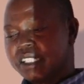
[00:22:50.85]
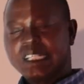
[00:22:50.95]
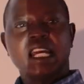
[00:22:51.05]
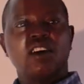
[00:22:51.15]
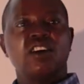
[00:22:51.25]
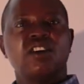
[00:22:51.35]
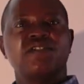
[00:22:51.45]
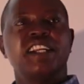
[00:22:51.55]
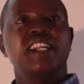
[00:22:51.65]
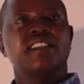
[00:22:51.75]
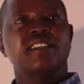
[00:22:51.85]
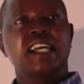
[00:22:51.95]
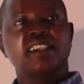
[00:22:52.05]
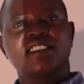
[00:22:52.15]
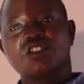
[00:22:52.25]
The order of the day,
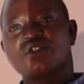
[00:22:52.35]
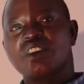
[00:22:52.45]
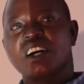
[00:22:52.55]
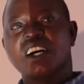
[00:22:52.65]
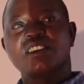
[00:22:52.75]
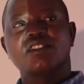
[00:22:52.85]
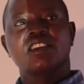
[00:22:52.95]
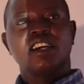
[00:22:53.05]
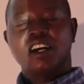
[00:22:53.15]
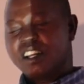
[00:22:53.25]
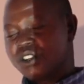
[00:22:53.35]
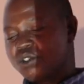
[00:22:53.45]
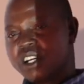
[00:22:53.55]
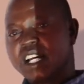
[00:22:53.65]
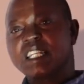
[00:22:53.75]
sanitize your hands. And
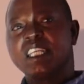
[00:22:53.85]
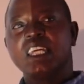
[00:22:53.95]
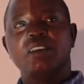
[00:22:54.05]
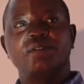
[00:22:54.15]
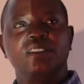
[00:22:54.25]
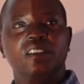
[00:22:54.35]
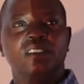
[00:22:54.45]
ensure that if